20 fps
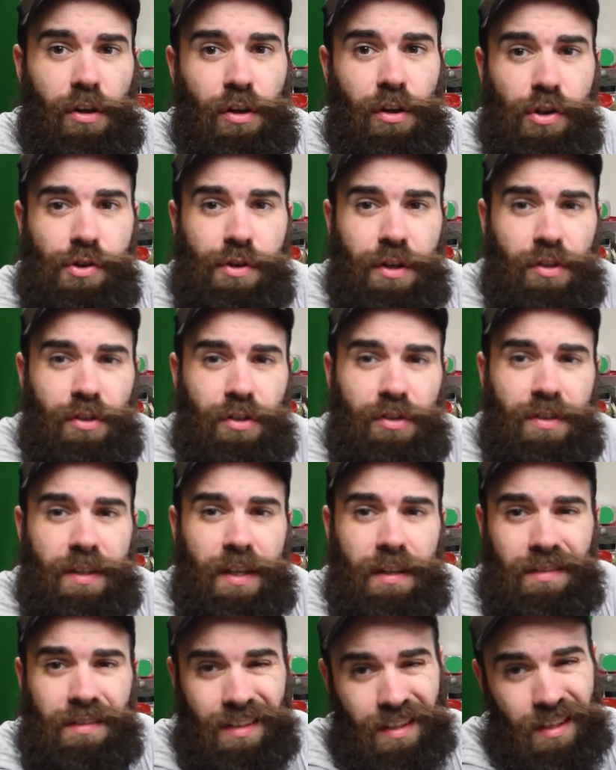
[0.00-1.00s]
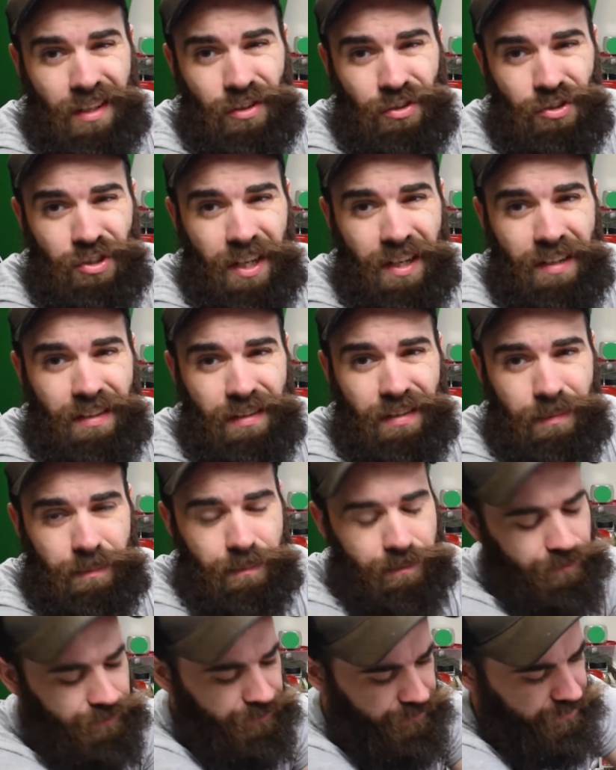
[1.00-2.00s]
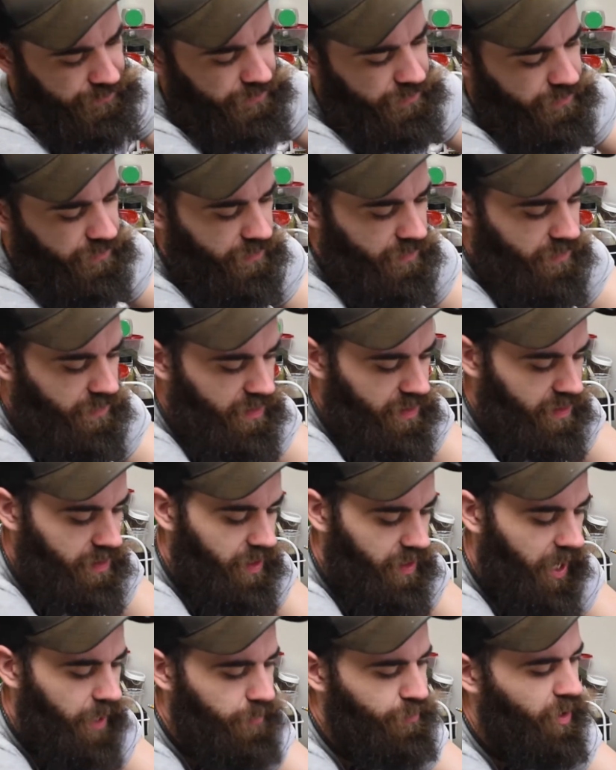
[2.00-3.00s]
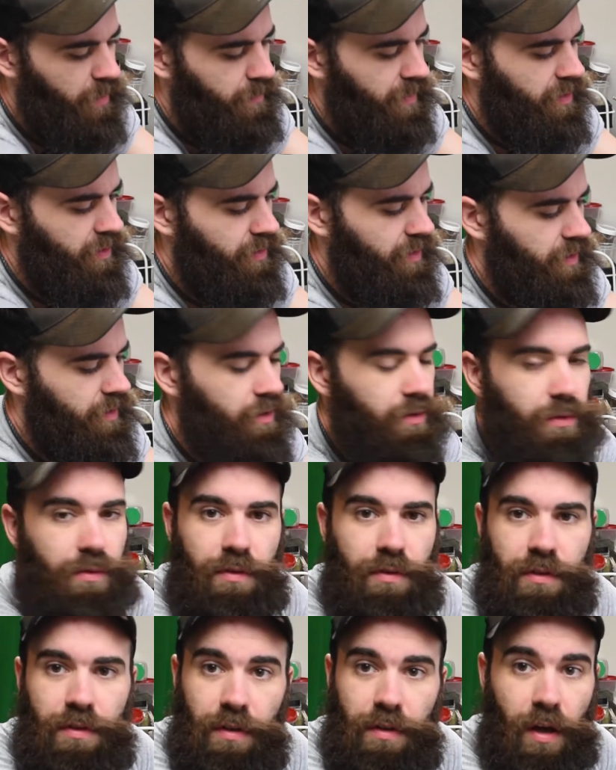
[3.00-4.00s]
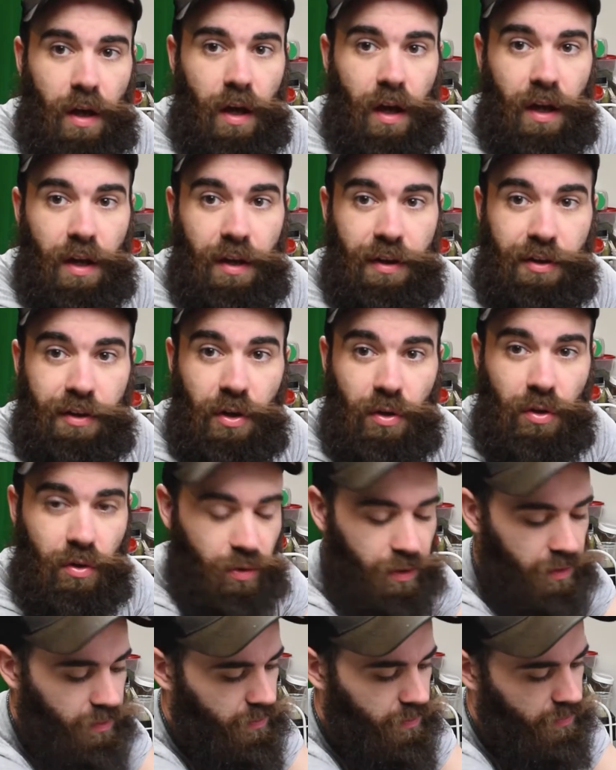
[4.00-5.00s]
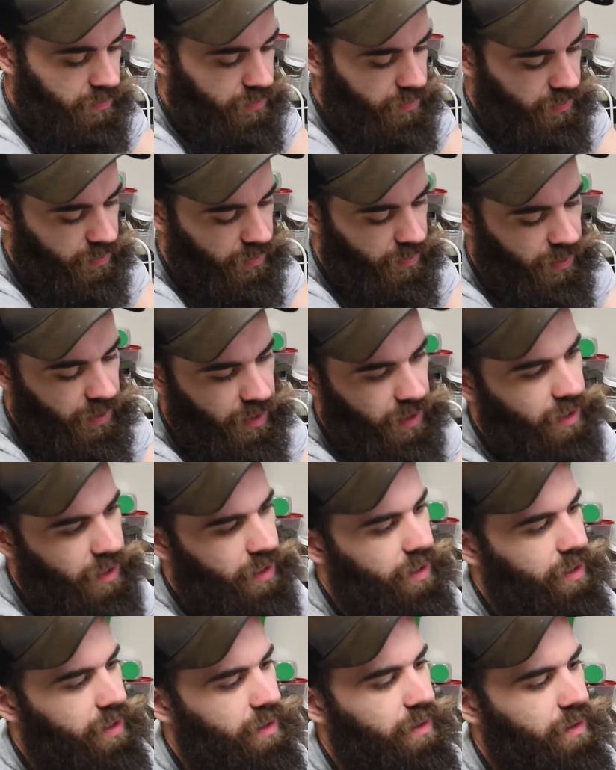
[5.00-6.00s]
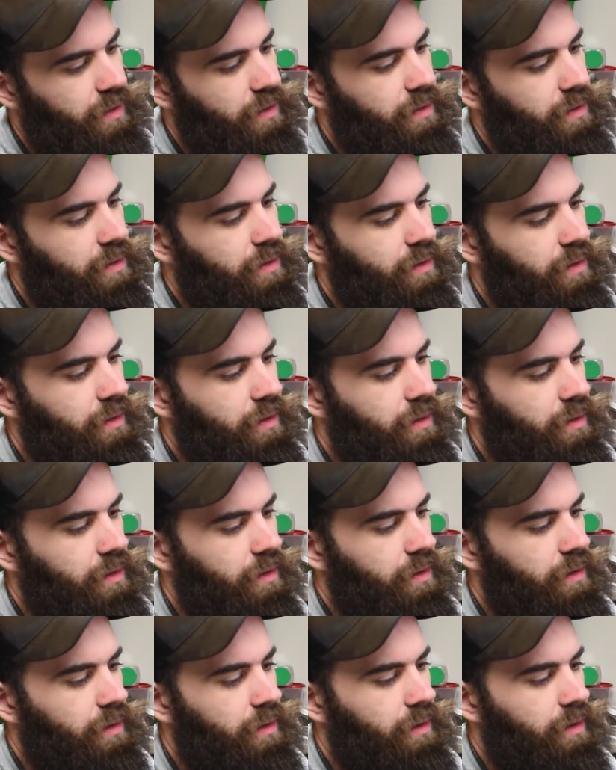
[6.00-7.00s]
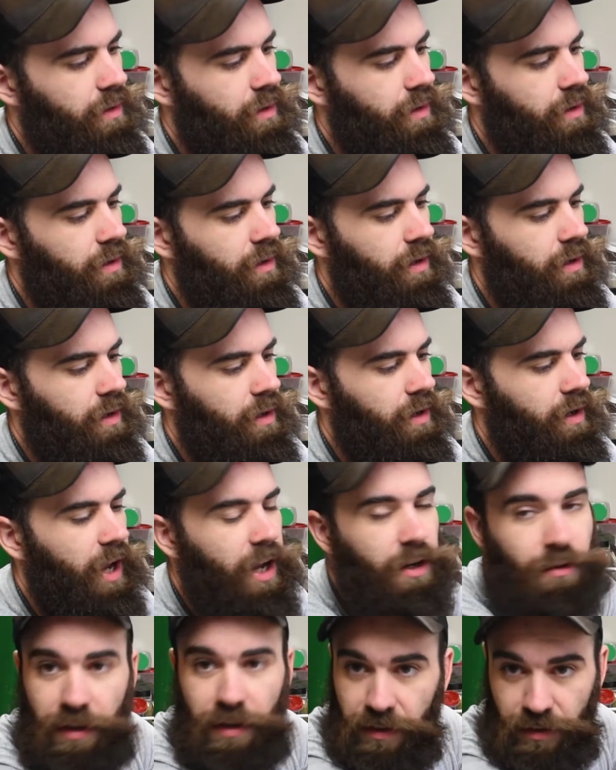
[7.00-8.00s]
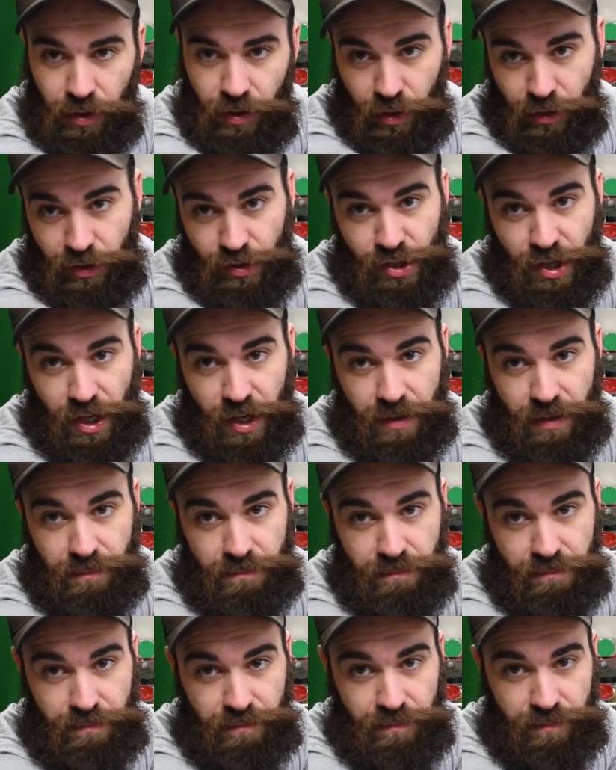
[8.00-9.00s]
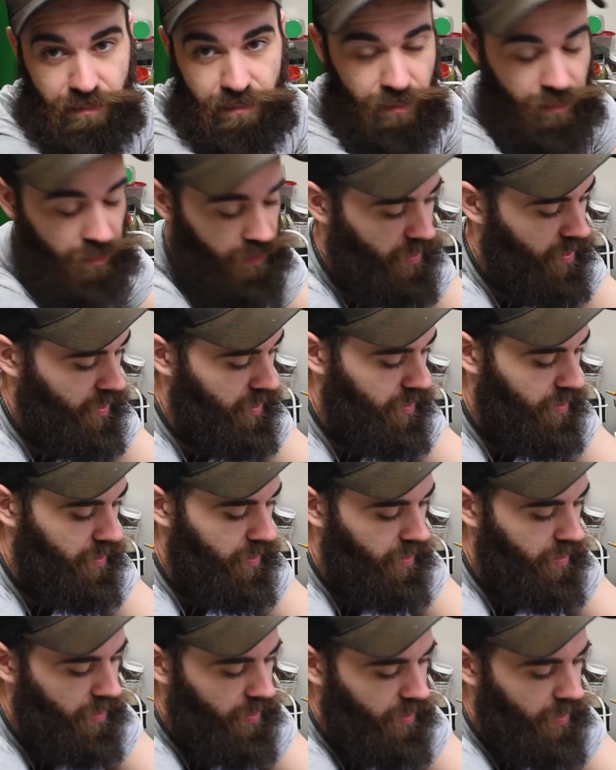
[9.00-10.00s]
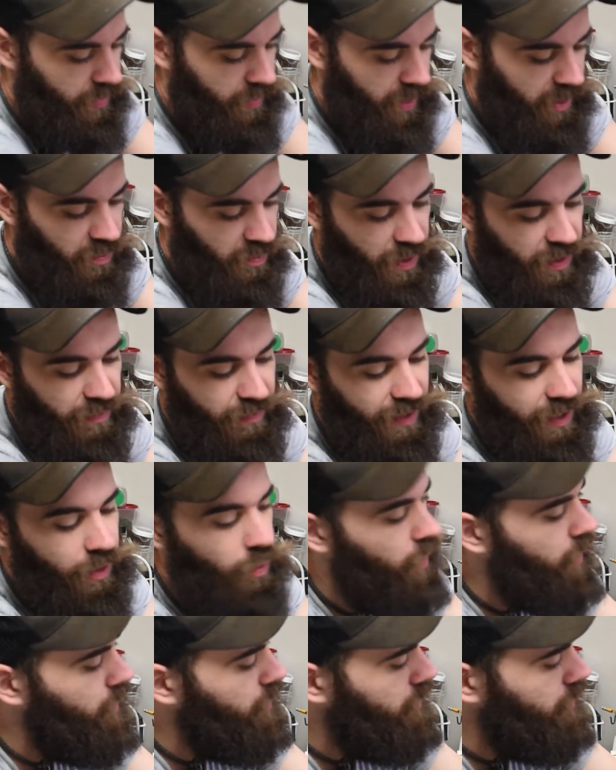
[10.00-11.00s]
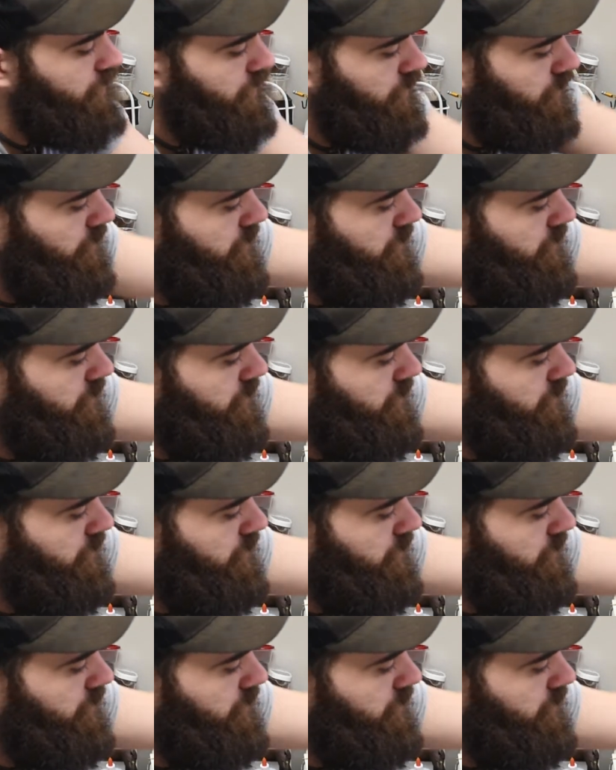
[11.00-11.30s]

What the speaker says: you can just get Citadel shades. I primarily use Null Oil and Agrix Earth Shade. These work very well